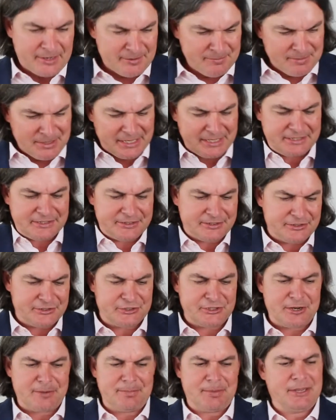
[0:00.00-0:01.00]
But let's
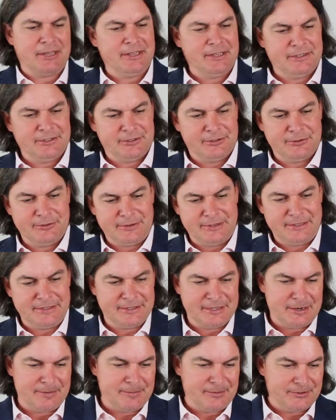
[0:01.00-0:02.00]
jump into these
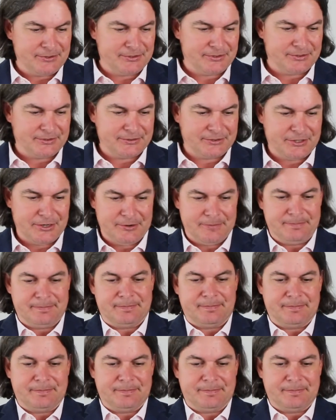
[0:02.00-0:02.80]
numbers. So,